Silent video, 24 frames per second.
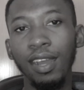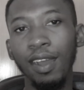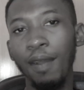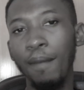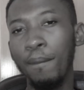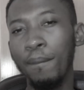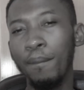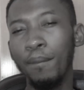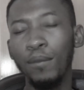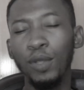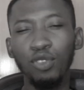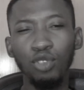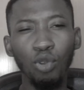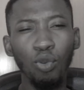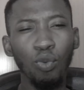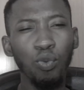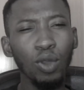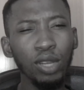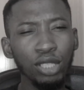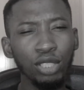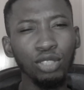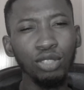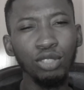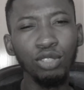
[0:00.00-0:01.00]
Um so
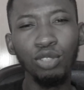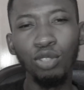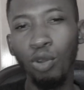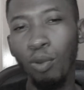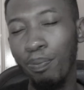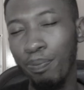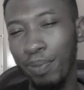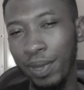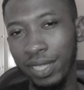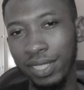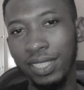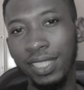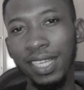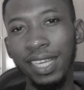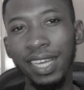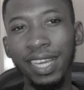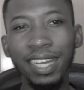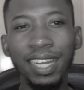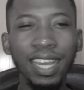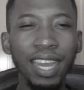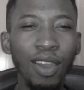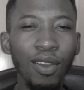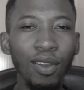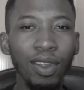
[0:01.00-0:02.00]
what do you know best,
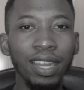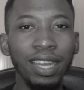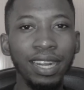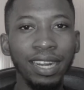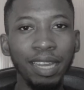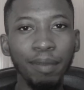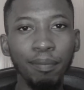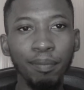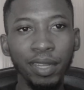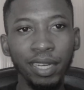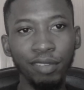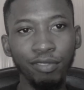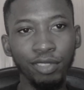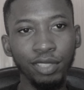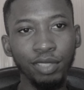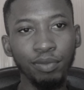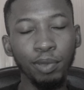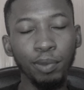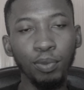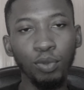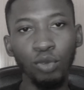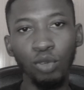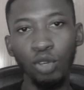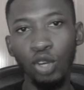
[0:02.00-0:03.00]
and how can that benefit
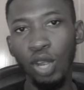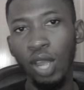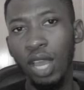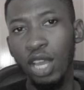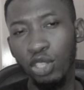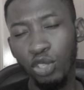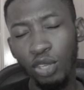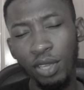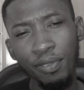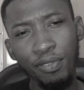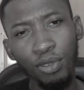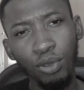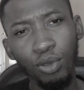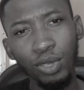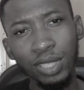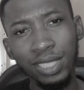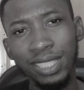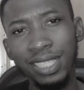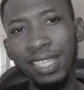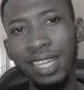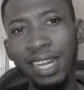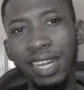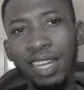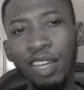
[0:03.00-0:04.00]
people? So if you
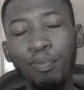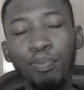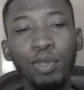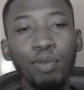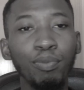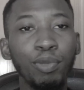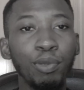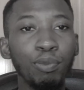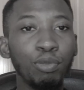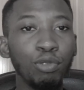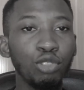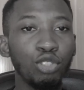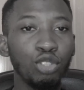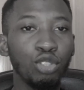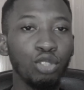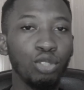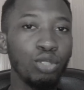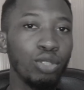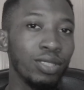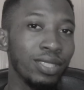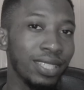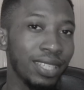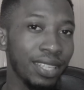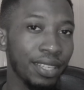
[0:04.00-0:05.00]
consider helping people
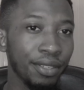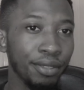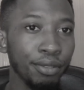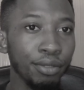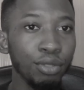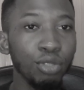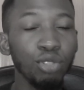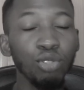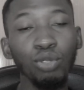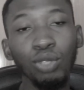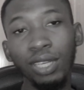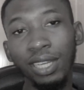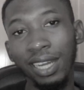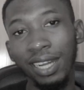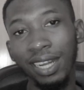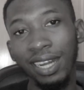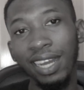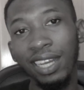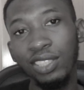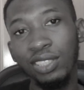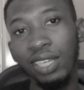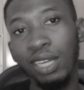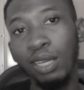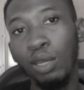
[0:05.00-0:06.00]
through your skill, you can
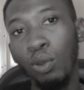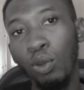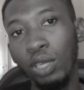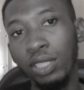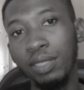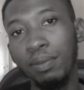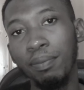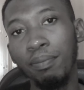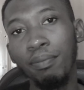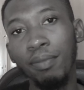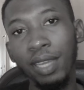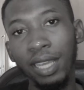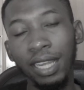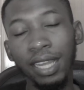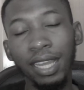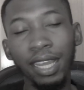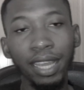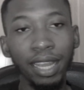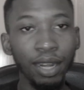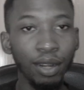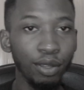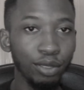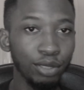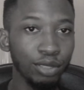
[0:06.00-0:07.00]
actually what make
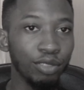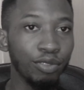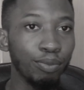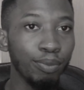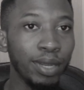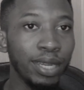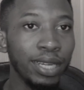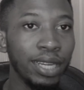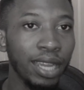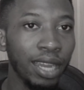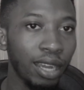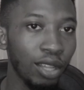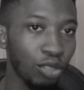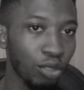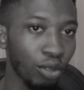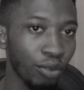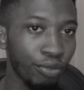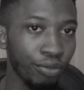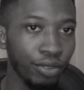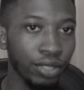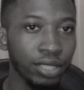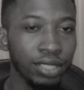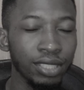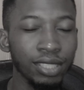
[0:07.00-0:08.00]
a lot of money out
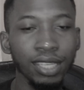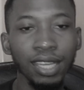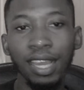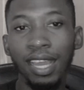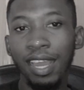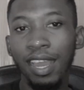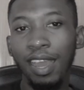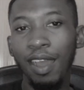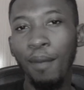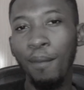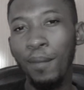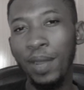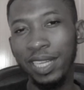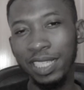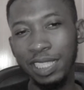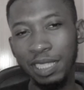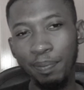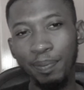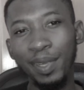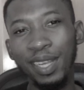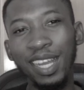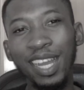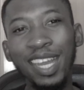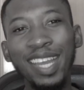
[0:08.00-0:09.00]
of it. Um, a
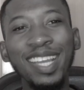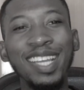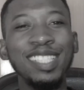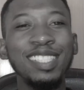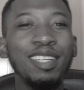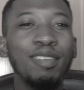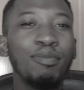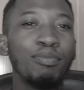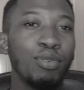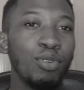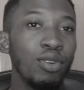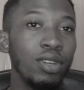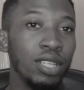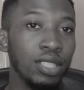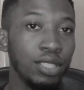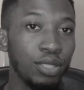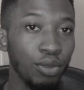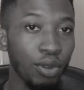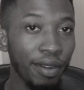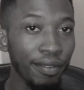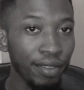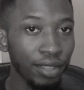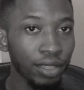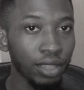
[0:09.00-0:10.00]
typical example
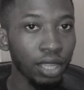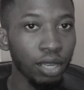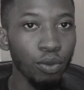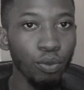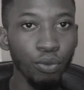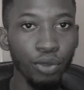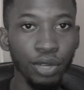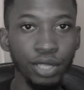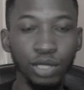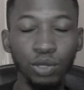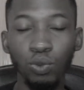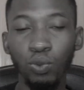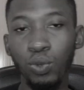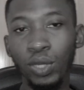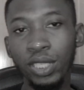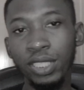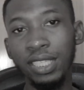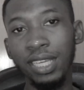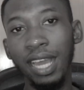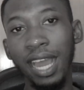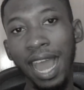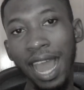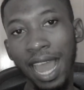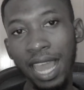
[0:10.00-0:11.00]
is Everything Rich,
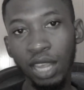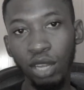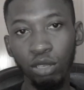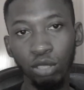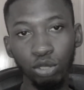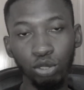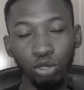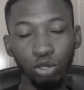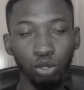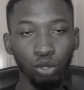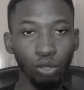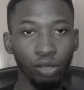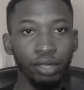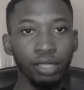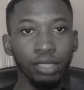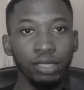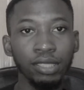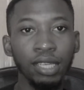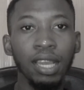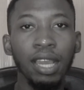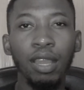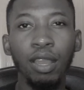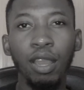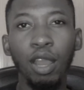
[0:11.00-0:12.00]
which I control
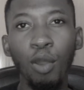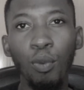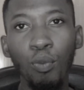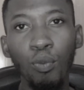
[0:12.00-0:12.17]
it.